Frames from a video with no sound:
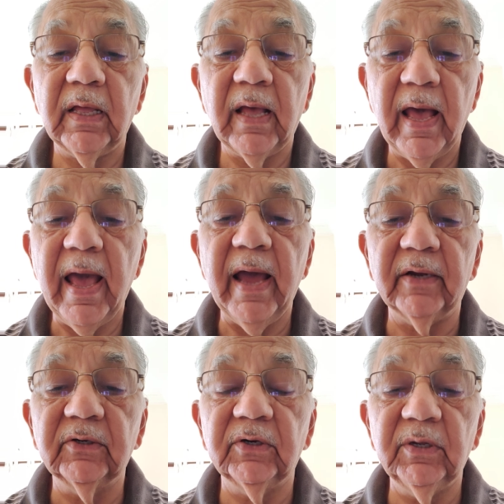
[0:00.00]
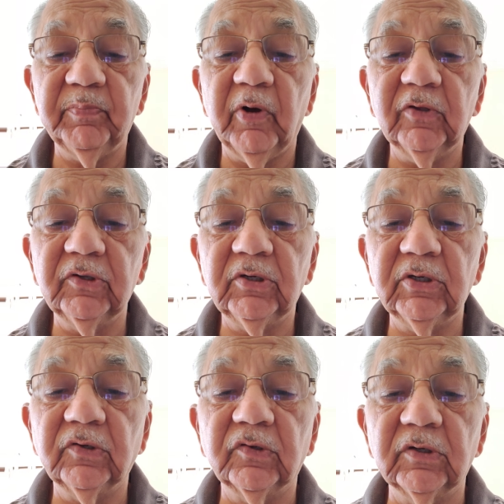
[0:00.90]
had
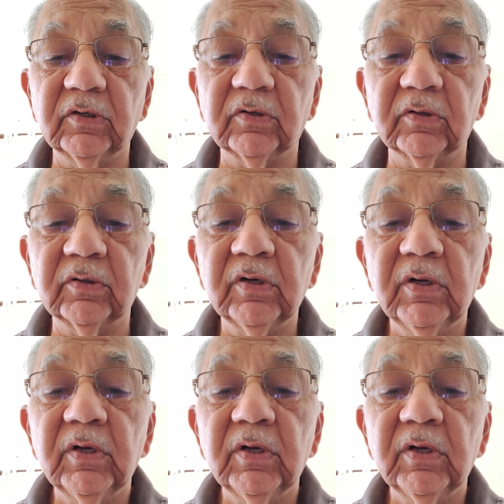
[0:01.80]
deposited certain